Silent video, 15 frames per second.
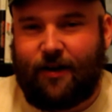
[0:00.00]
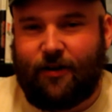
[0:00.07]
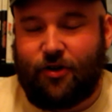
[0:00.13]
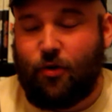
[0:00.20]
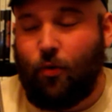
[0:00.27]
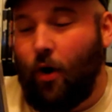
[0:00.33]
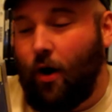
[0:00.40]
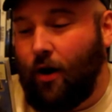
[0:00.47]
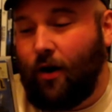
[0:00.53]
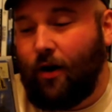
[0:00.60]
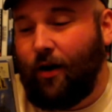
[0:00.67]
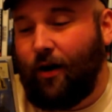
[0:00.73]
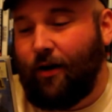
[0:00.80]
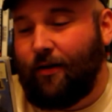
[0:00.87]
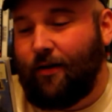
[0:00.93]
You
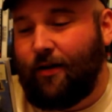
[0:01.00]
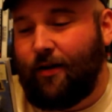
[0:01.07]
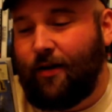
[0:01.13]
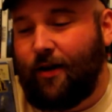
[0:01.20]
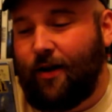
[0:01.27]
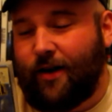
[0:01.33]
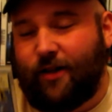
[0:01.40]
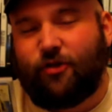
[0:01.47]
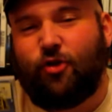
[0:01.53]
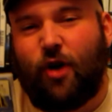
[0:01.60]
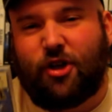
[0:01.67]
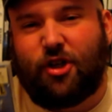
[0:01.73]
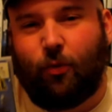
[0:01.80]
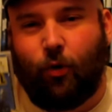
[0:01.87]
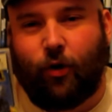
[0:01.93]
are a
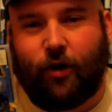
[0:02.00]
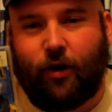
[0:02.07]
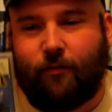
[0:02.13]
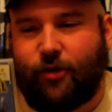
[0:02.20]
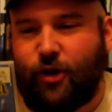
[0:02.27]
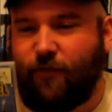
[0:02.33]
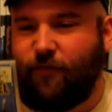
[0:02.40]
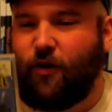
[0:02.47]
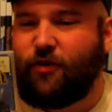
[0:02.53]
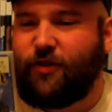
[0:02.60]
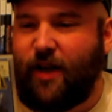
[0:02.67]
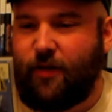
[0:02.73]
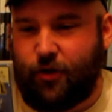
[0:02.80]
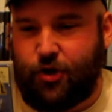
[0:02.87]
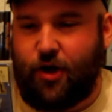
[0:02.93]
construction worker. Your first
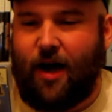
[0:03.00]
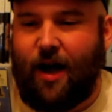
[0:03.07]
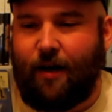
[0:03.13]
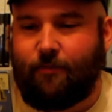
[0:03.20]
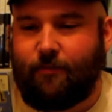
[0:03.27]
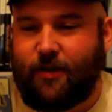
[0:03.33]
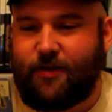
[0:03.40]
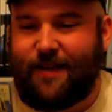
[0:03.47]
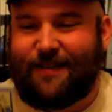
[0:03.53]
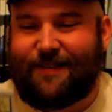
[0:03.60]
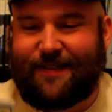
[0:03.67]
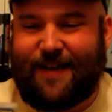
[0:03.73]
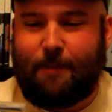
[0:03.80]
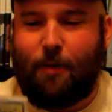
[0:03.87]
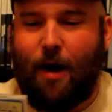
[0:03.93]
day on the job. It says,
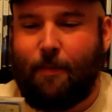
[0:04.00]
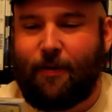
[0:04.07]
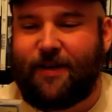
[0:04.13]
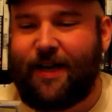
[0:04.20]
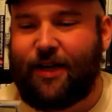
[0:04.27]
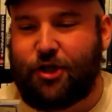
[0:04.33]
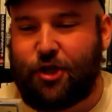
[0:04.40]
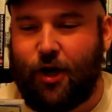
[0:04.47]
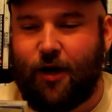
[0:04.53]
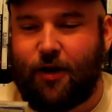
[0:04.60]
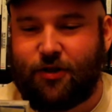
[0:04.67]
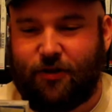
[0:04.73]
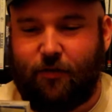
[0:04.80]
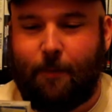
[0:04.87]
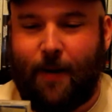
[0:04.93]
step up and take
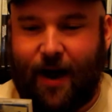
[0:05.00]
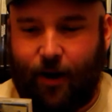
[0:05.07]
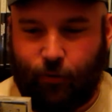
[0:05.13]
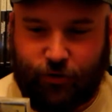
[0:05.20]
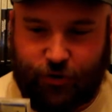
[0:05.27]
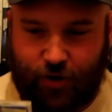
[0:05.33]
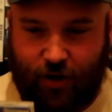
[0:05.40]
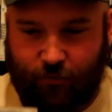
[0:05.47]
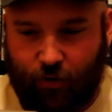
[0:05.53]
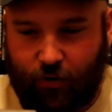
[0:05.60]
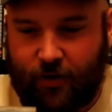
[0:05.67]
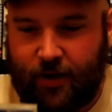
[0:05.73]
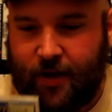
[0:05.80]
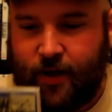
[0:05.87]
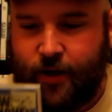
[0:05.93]
charge of the power
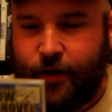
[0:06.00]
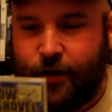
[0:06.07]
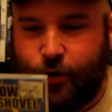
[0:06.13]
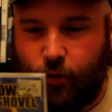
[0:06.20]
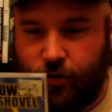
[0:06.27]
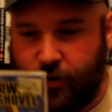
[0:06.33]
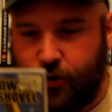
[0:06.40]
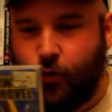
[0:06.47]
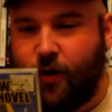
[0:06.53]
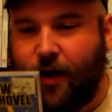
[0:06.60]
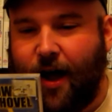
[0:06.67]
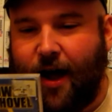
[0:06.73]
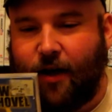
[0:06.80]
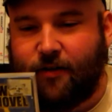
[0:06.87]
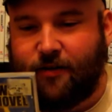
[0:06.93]
shovel. You're the new
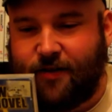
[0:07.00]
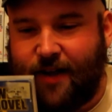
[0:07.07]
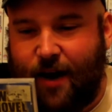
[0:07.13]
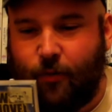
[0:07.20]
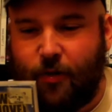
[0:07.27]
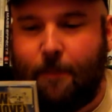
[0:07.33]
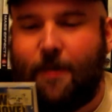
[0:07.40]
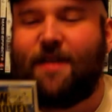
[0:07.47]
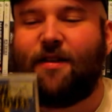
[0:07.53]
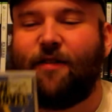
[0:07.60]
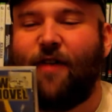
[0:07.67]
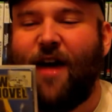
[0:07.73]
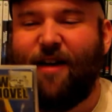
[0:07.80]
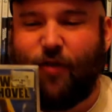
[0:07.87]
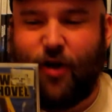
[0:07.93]
guy on site with a piece
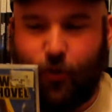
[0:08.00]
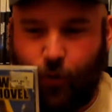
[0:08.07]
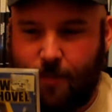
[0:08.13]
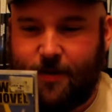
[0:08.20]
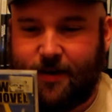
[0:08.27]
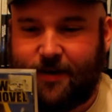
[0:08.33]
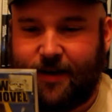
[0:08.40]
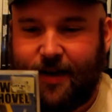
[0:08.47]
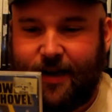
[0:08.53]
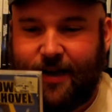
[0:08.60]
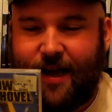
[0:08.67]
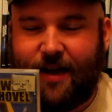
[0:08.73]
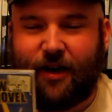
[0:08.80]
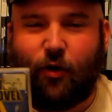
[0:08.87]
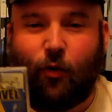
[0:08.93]
of heavy equipment
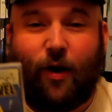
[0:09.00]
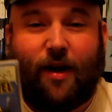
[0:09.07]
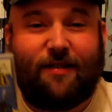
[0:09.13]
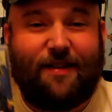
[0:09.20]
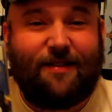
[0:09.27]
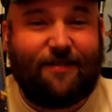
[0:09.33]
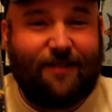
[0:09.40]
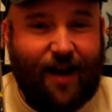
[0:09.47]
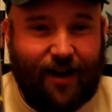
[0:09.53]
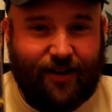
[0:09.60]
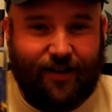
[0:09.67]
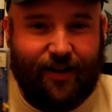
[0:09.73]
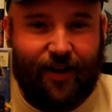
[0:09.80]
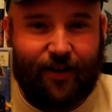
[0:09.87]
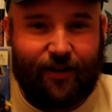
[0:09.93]
and a crazy
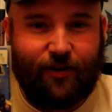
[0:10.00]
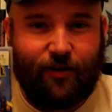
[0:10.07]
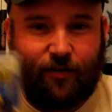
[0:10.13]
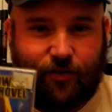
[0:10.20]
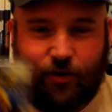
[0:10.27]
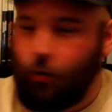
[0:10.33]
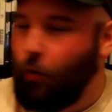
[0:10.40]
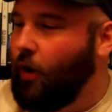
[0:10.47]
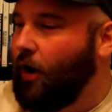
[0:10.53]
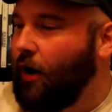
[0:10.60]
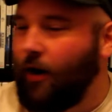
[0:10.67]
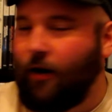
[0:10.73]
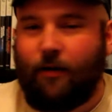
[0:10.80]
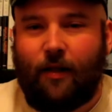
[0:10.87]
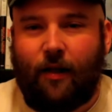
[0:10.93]
sidekick. You
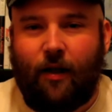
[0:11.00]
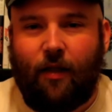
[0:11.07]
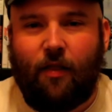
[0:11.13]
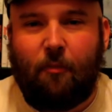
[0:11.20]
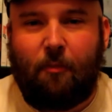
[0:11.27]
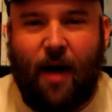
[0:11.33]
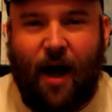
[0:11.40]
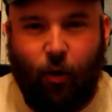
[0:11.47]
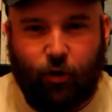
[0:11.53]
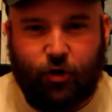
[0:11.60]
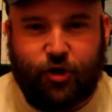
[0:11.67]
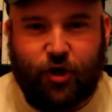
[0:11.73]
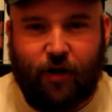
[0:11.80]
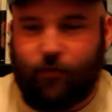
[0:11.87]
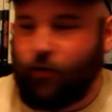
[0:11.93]
are the Power
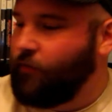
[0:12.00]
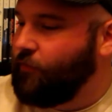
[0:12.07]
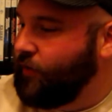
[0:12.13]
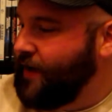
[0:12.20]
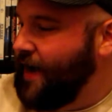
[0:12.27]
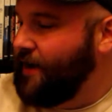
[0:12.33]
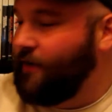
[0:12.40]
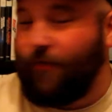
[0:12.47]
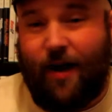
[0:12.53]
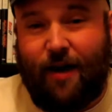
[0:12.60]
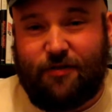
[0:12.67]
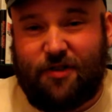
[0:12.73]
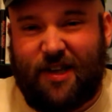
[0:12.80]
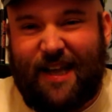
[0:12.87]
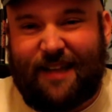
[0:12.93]
Shovel for
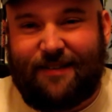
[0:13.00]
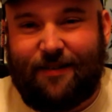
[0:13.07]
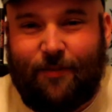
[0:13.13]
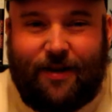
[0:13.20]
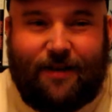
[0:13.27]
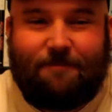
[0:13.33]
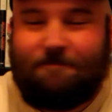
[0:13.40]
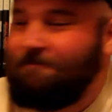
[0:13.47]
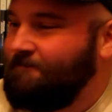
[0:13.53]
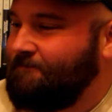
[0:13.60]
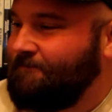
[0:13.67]
95 cents. I mean,